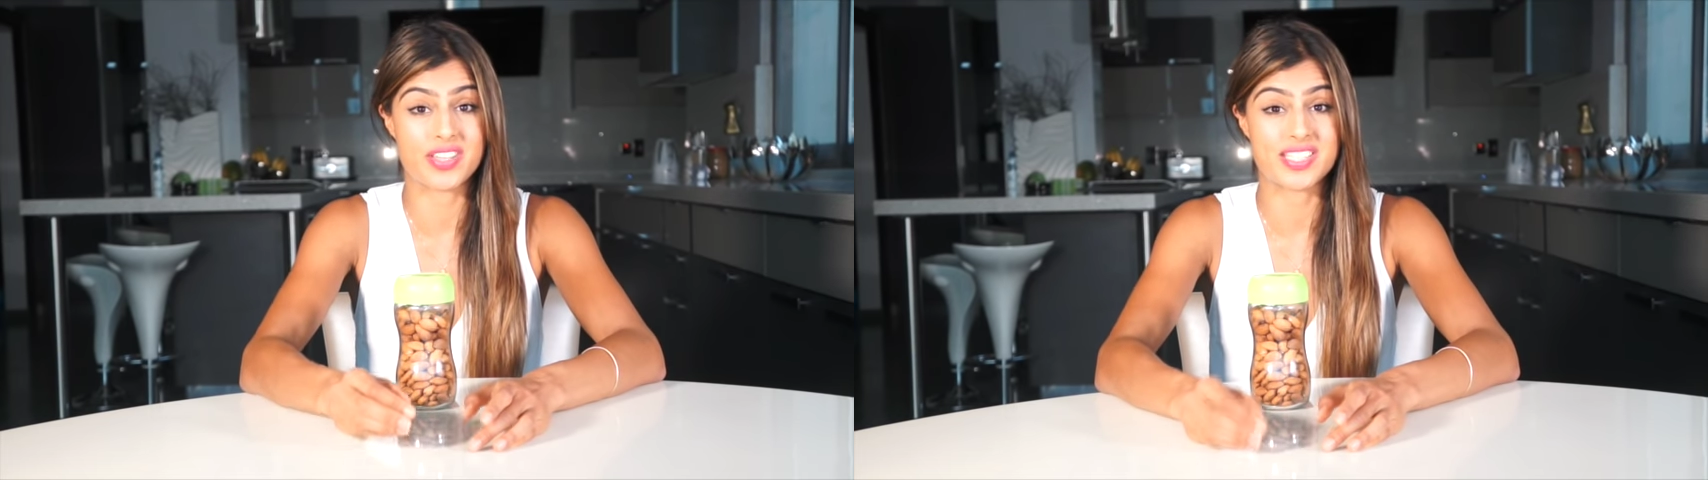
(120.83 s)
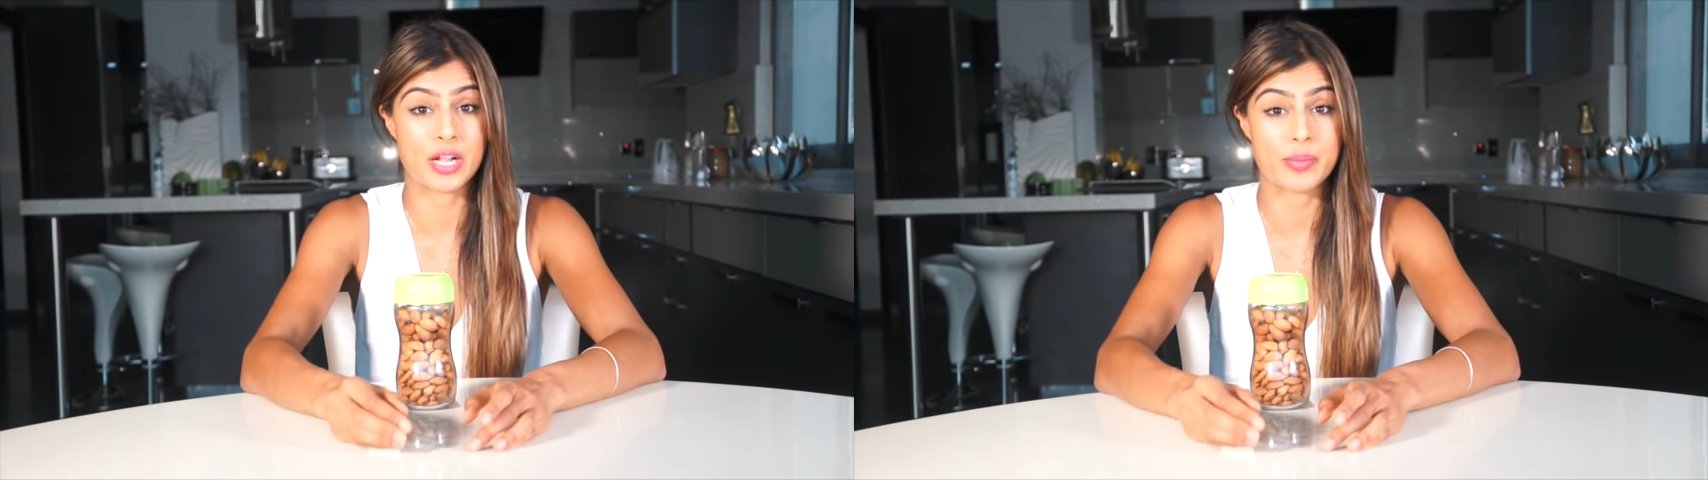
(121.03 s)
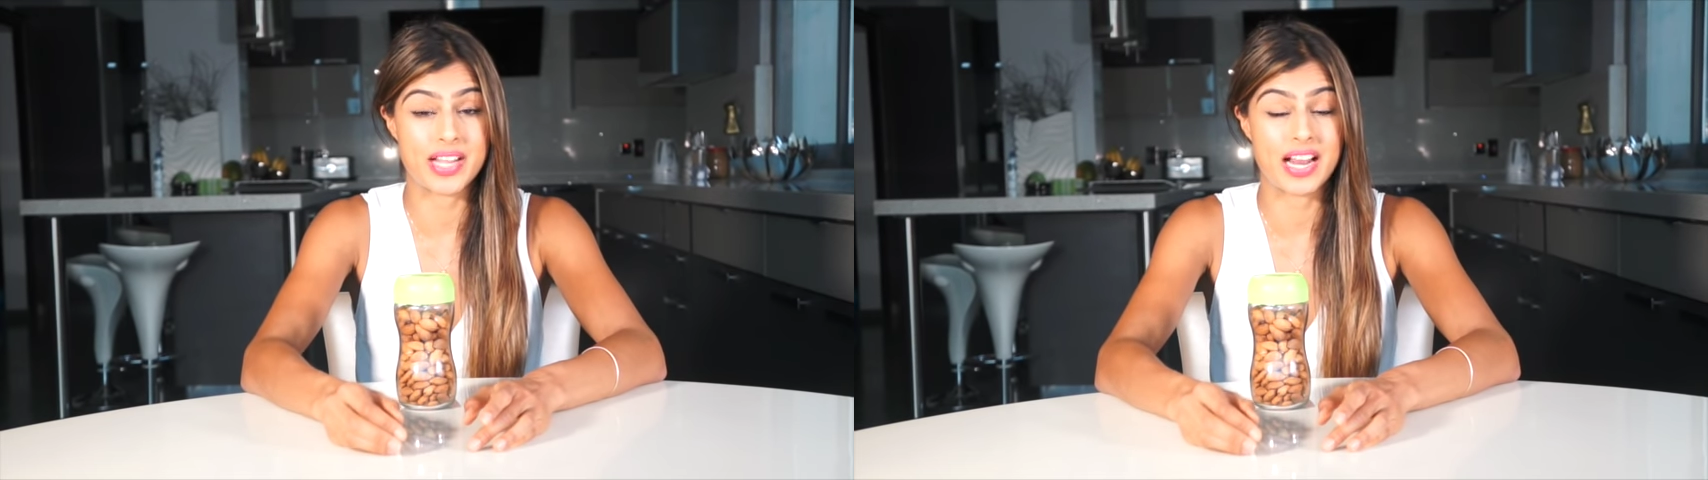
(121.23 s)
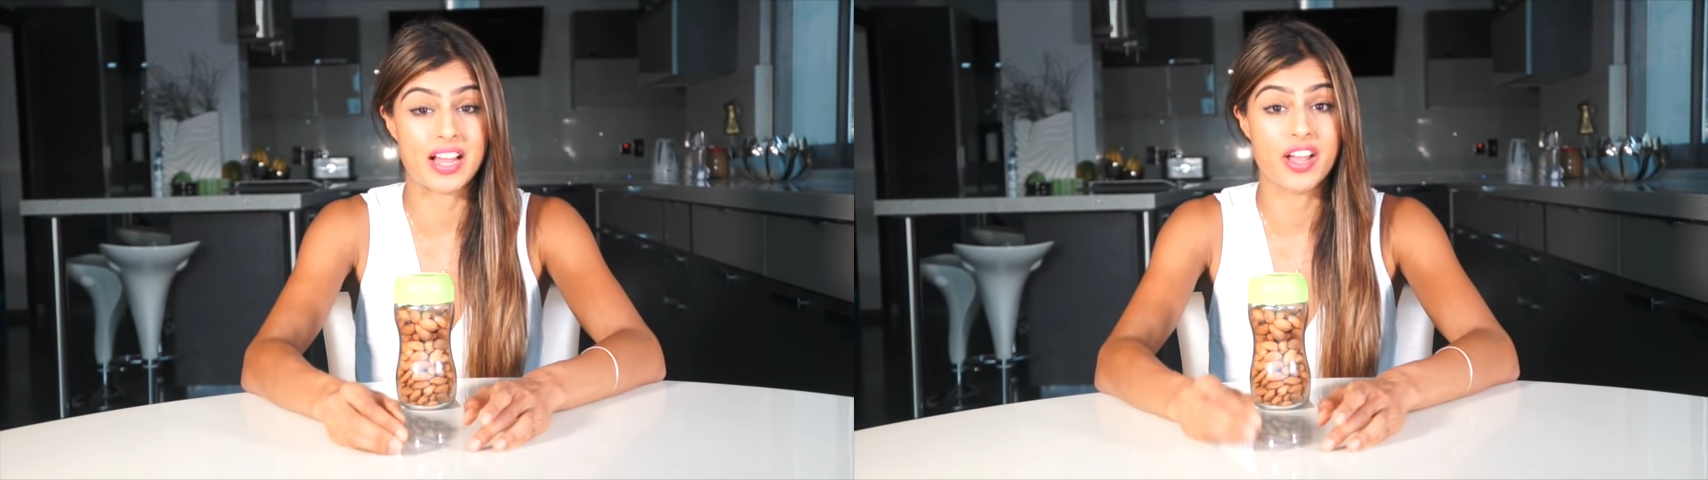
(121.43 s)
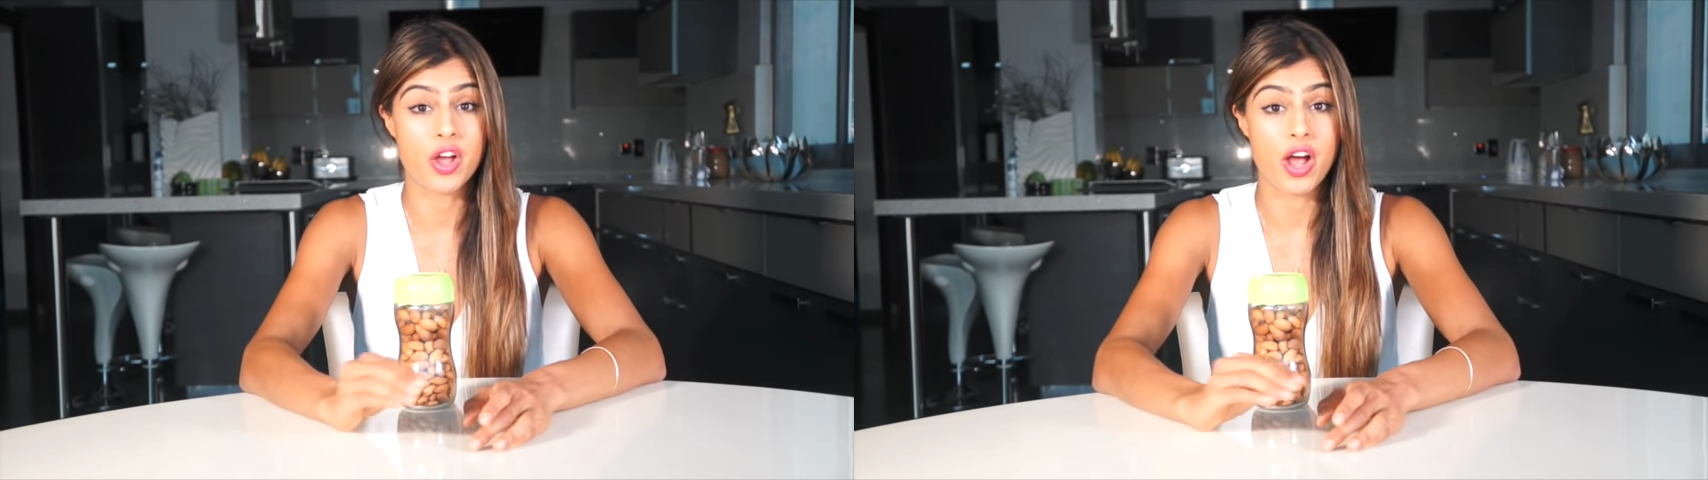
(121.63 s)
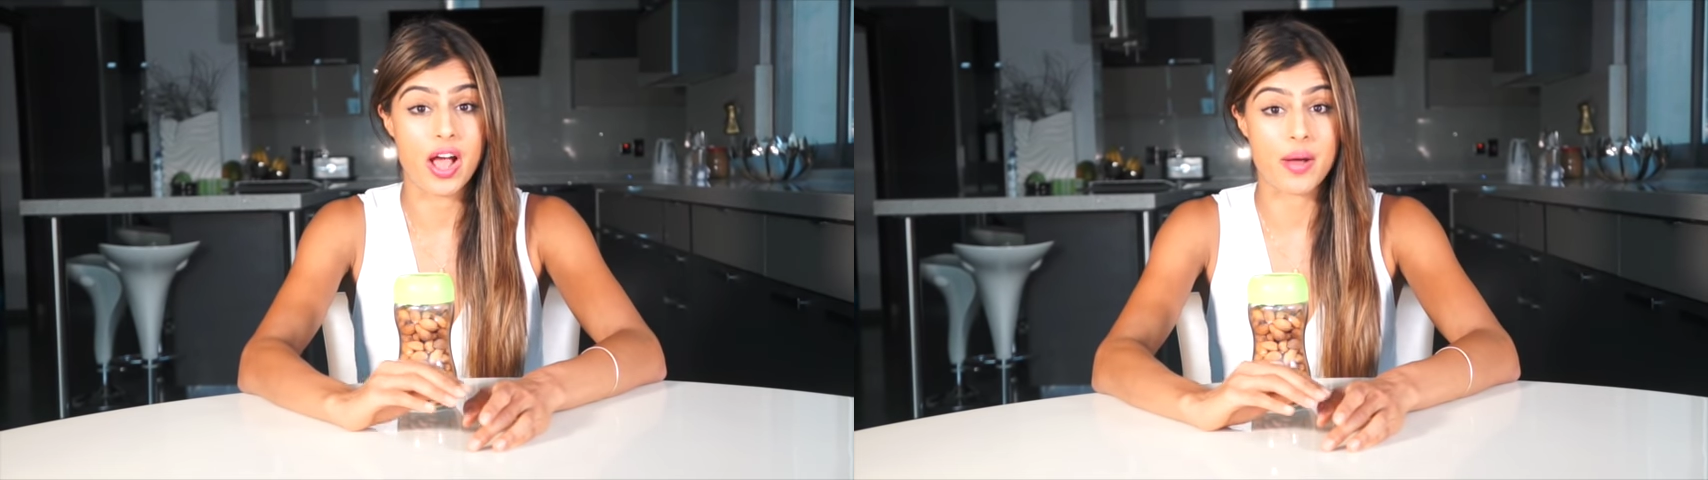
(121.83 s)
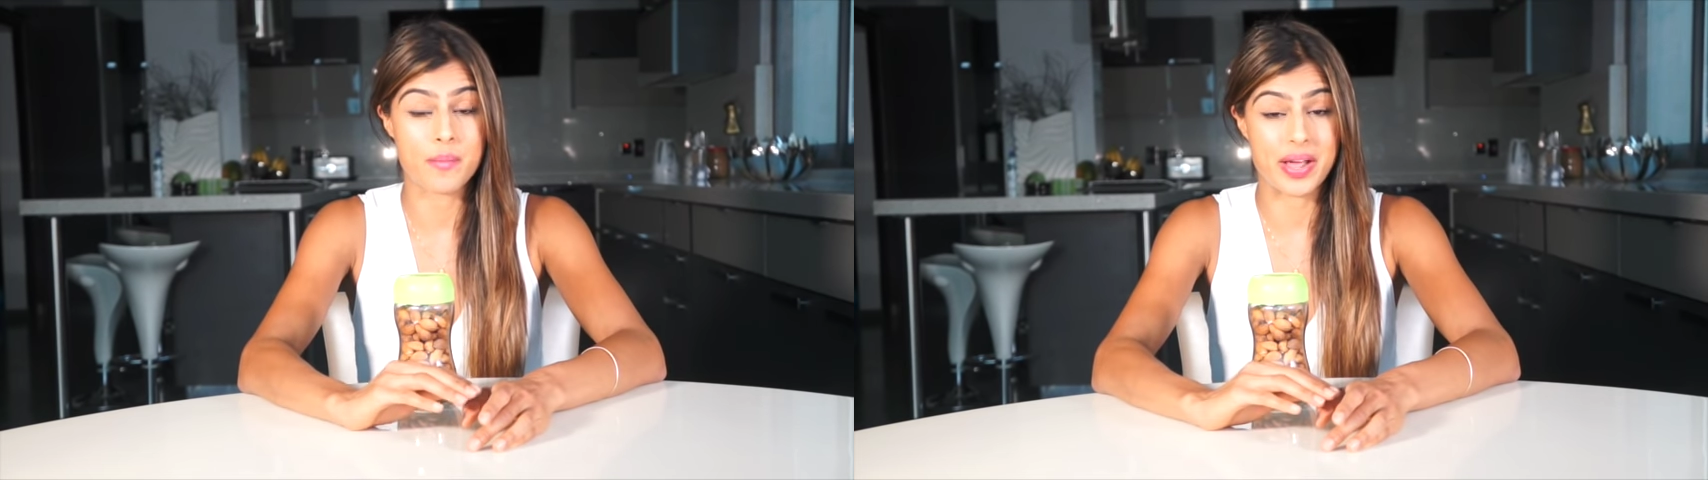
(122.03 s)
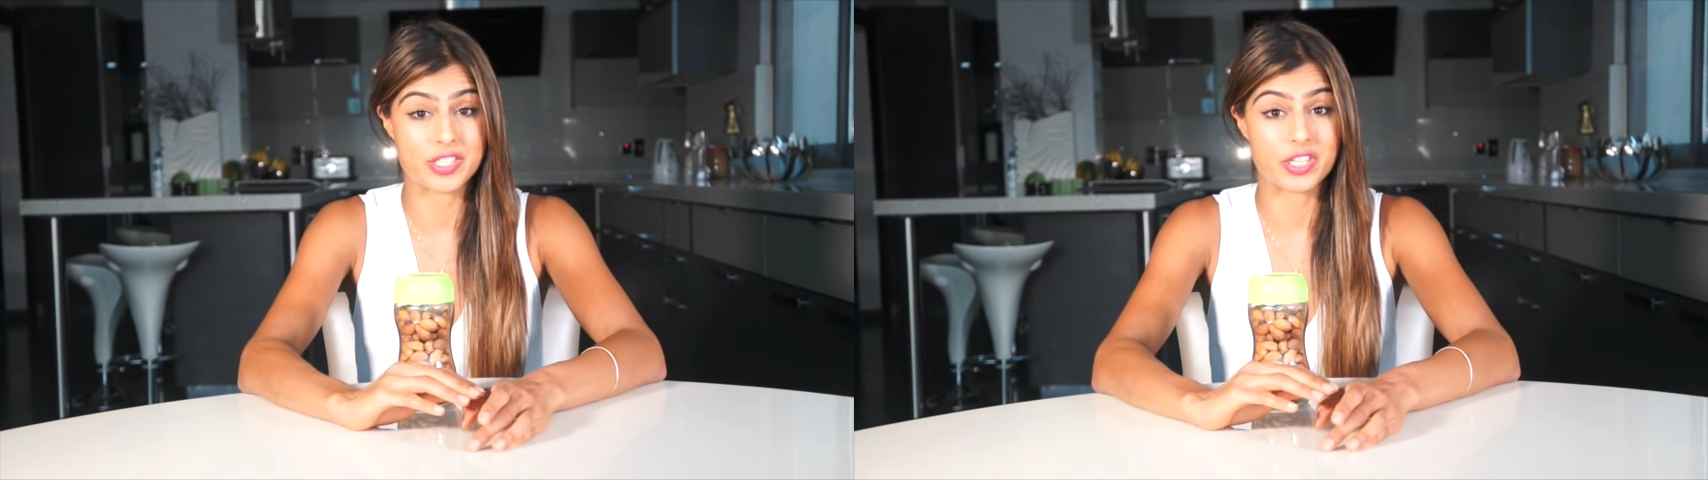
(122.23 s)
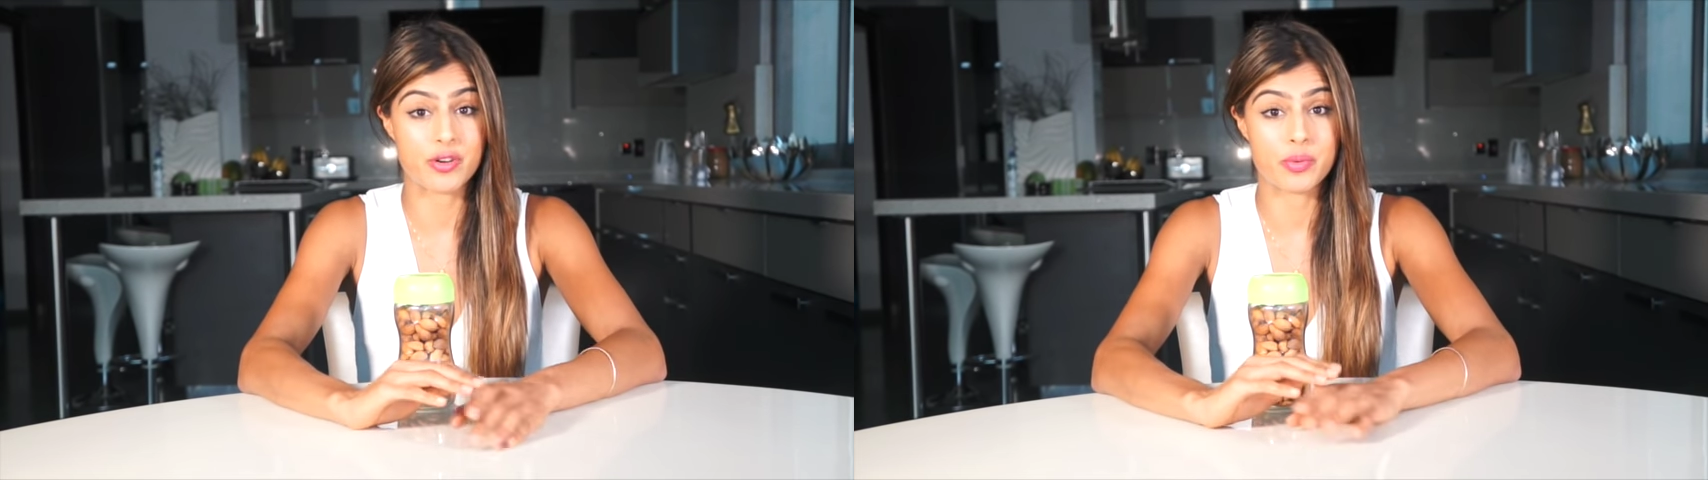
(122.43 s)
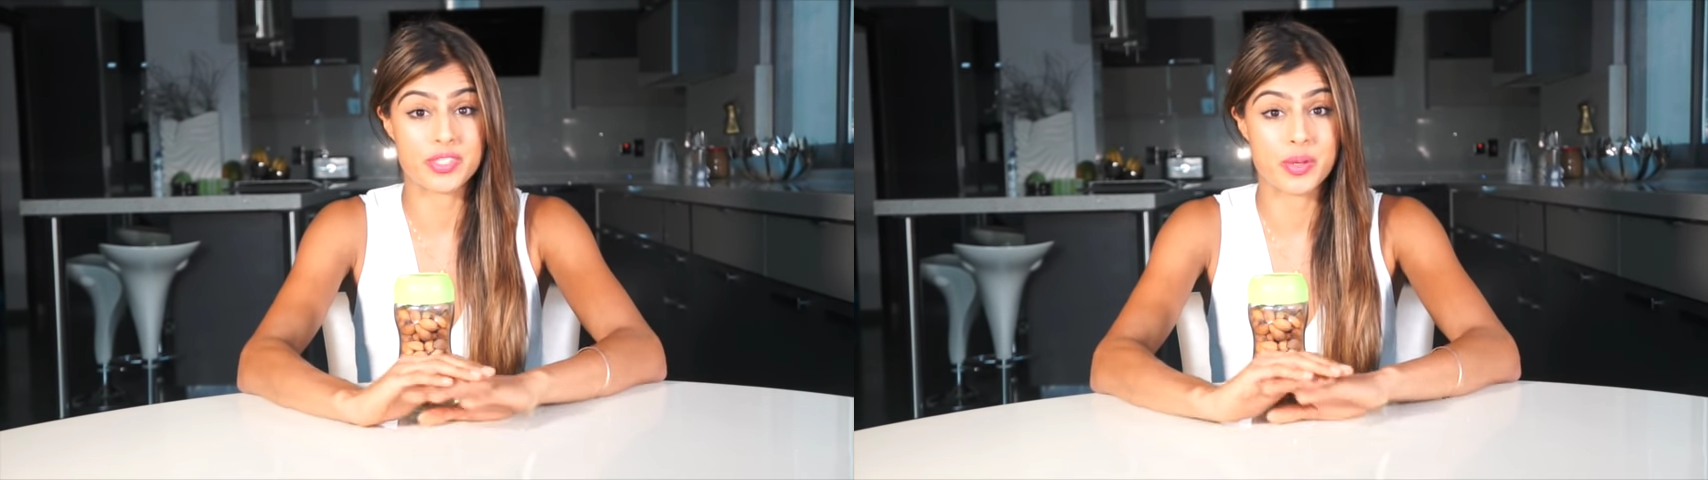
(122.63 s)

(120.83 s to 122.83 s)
salmonella bacteria